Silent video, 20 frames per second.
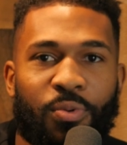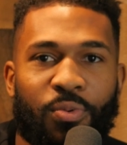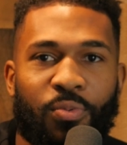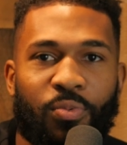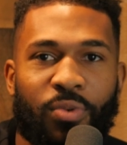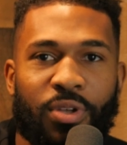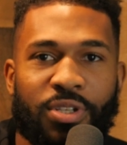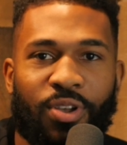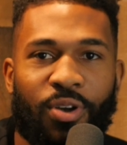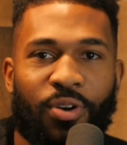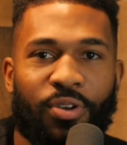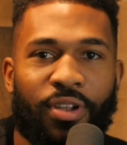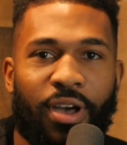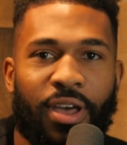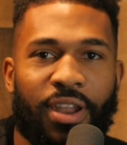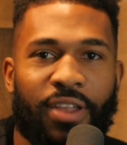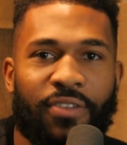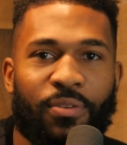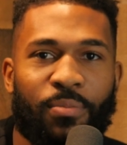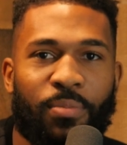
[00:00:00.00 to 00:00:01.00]
What's going
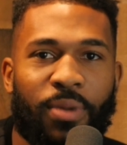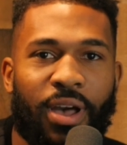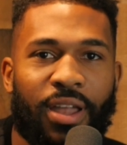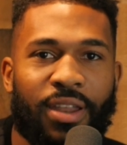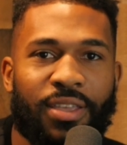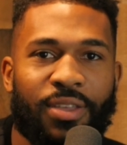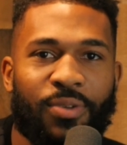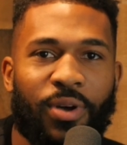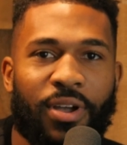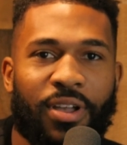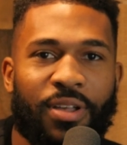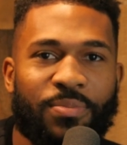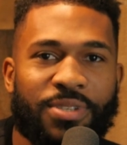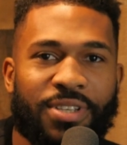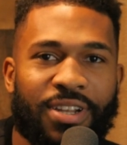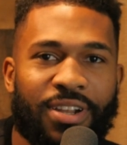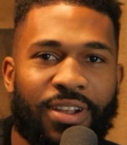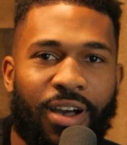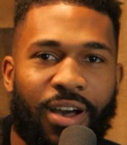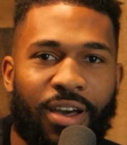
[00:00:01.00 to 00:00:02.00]
on, everybody? Welcome to
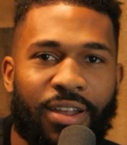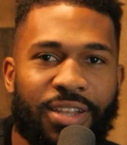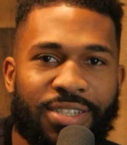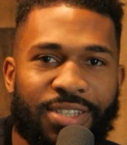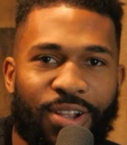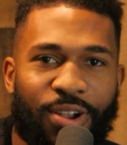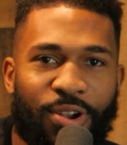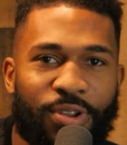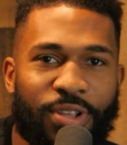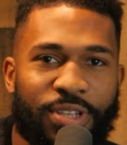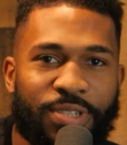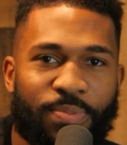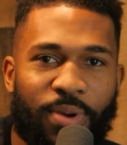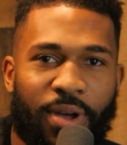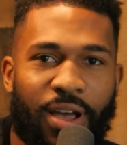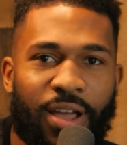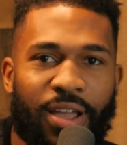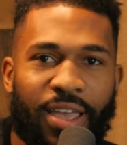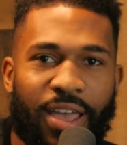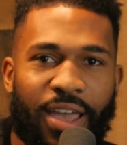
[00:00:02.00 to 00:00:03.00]
the Honest Earnings
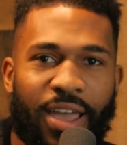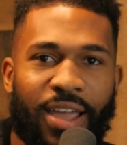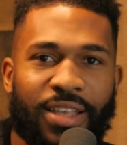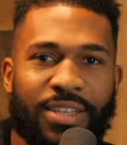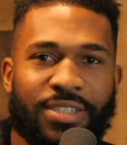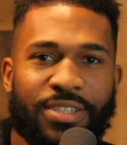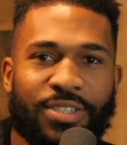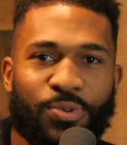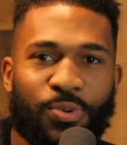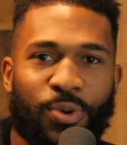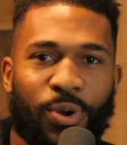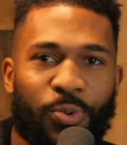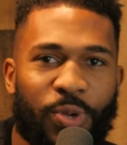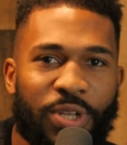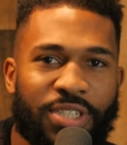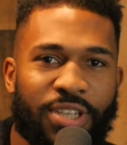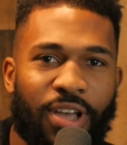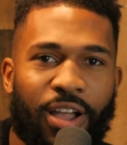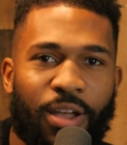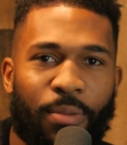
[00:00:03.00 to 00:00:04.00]
Podcast, where we
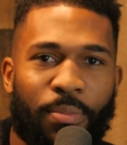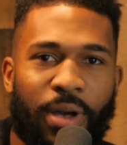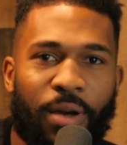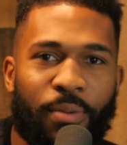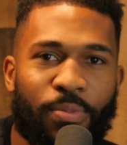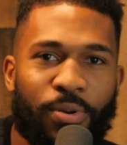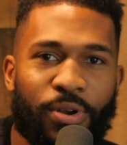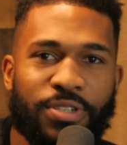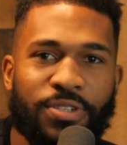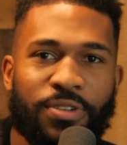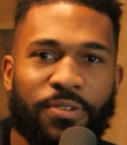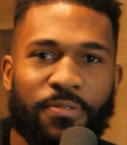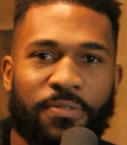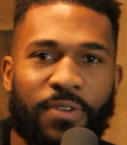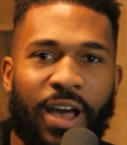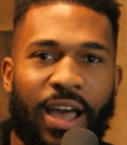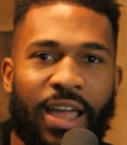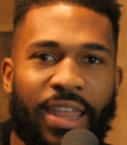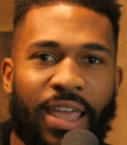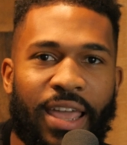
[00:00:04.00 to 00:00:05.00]
talk about personal
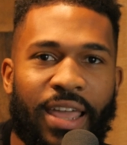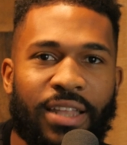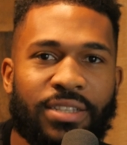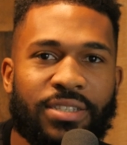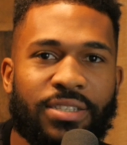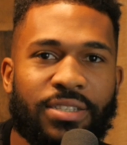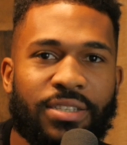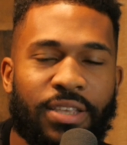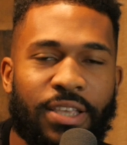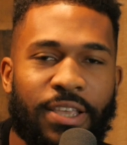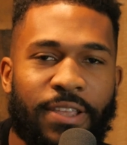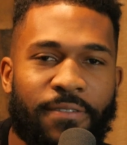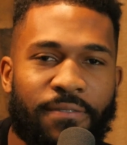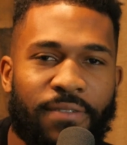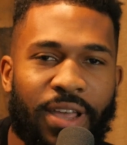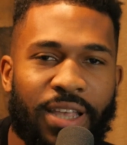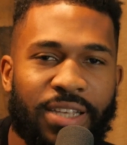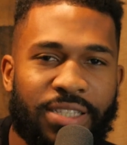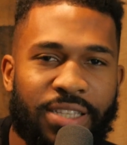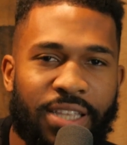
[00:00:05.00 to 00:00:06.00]
finance,
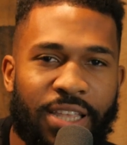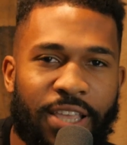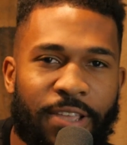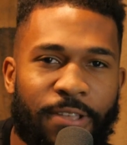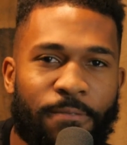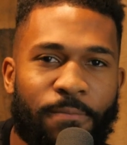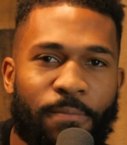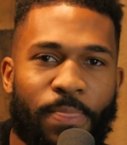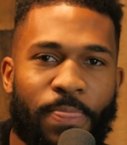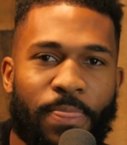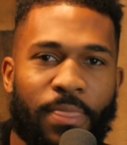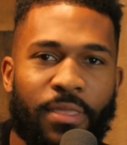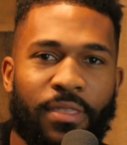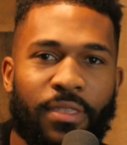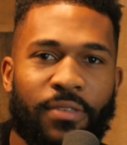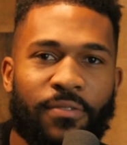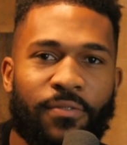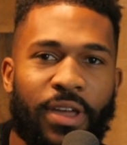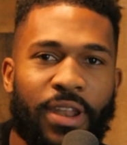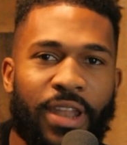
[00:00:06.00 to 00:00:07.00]
investing,
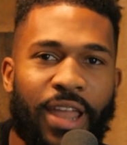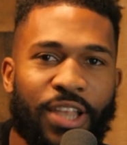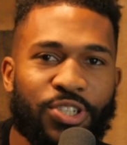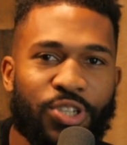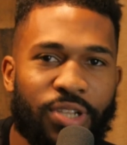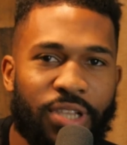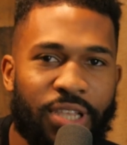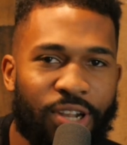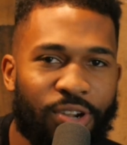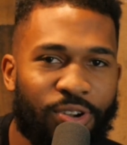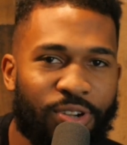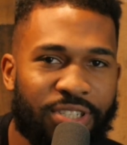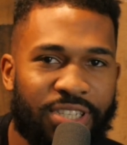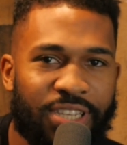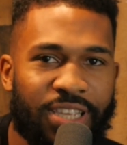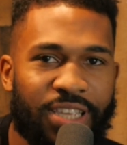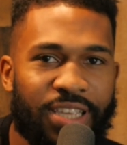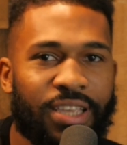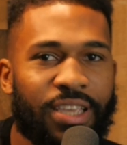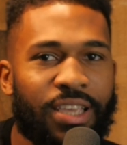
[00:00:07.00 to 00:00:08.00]
financial
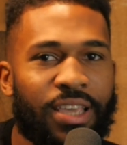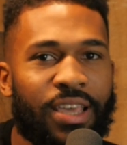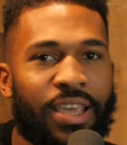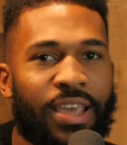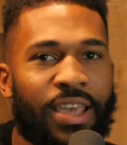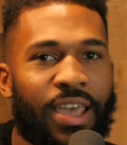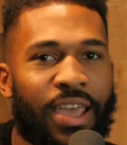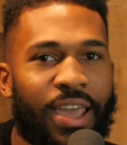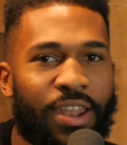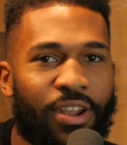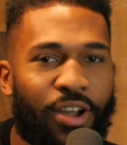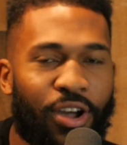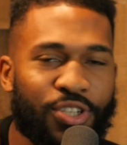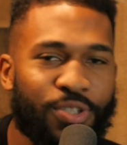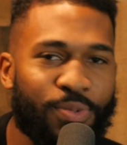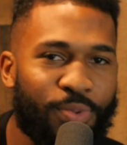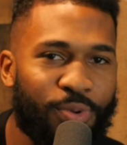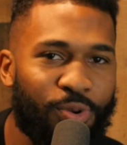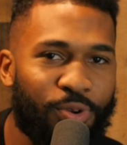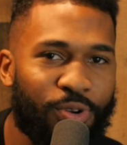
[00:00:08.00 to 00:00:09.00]
literacy, and
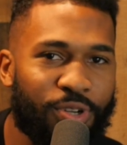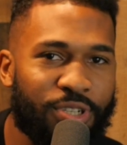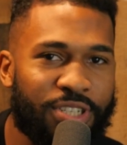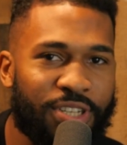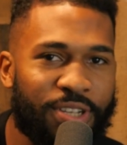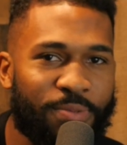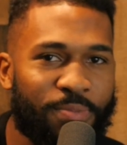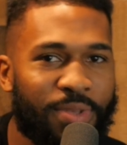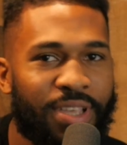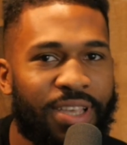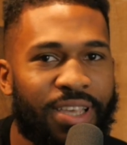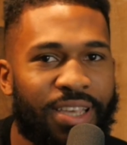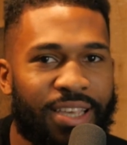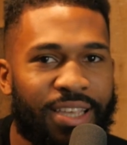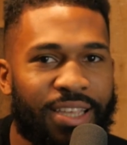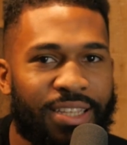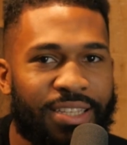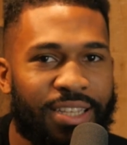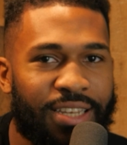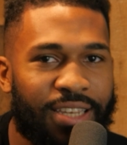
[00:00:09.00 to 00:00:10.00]
entrepreneurship.
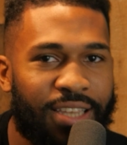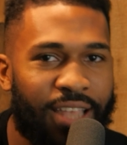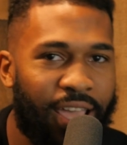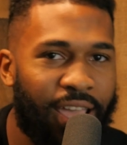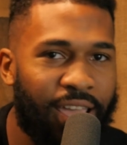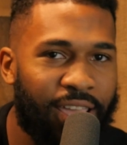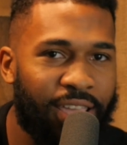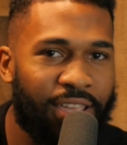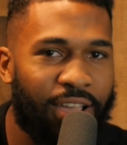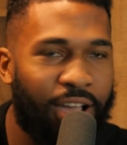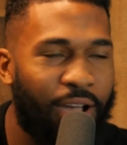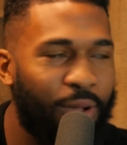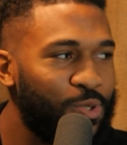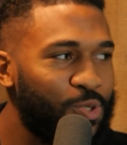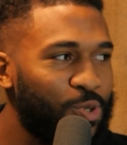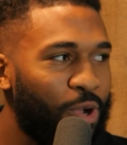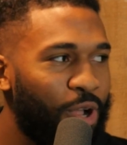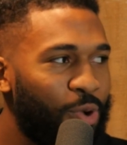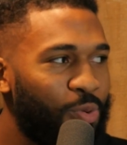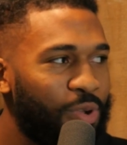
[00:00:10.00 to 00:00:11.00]
Today, I'm
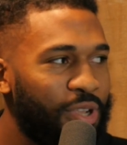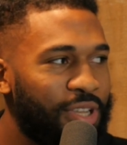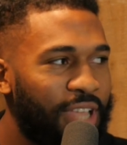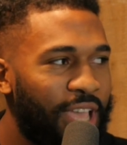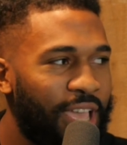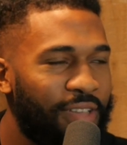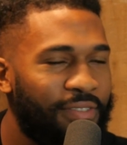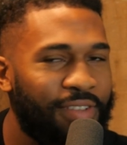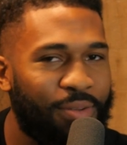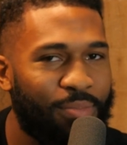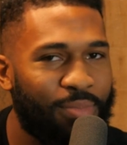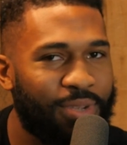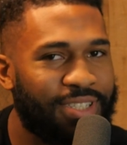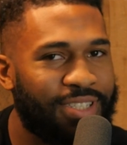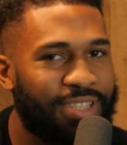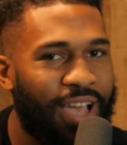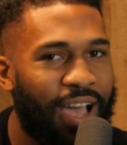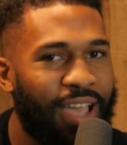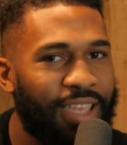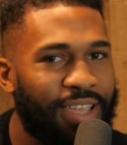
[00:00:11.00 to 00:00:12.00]
joined with David
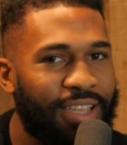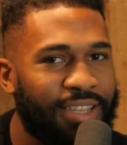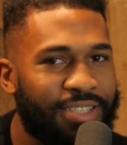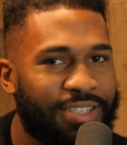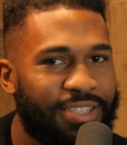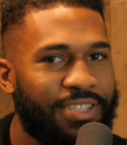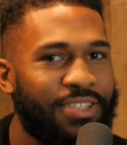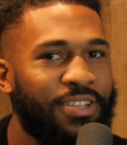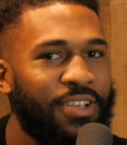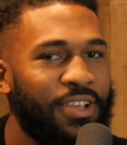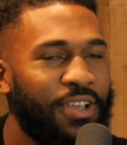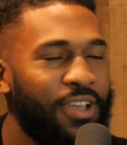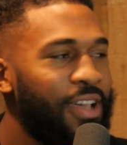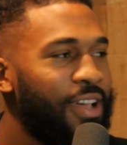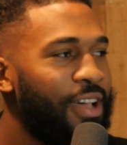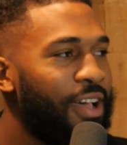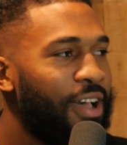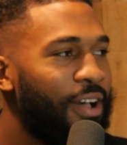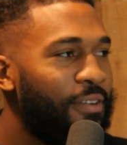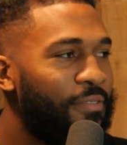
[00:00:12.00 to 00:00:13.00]
Masias,
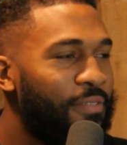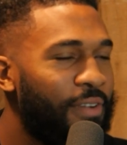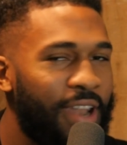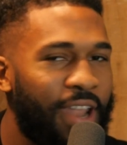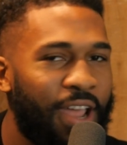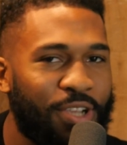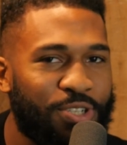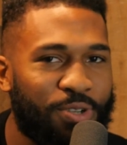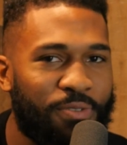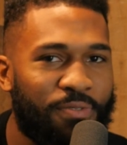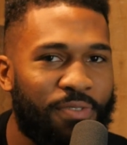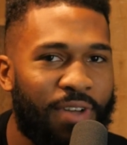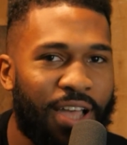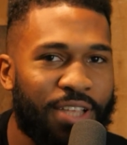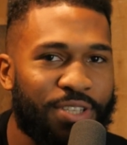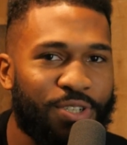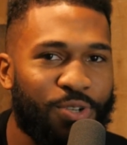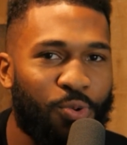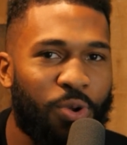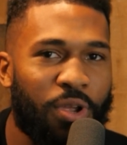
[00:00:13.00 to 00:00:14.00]
a financial
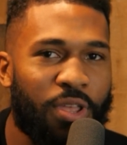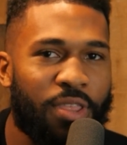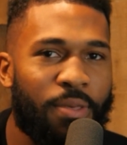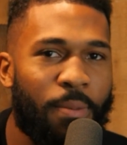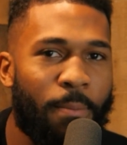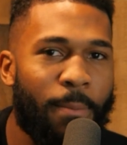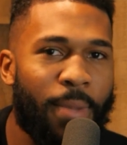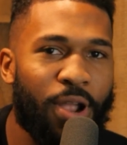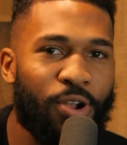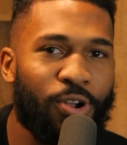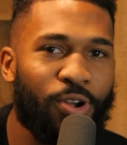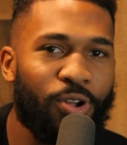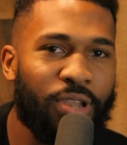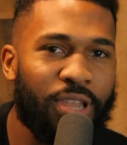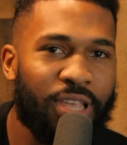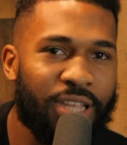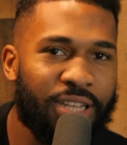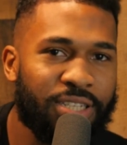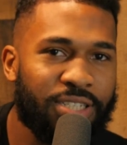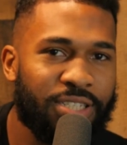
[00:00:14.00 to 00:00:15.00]
advisor with Merrill
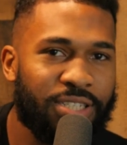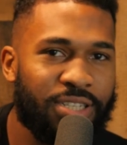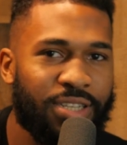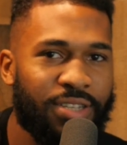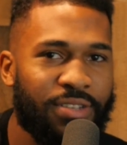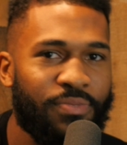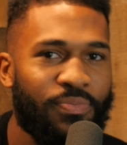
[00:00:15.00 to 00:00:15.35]
Lynch,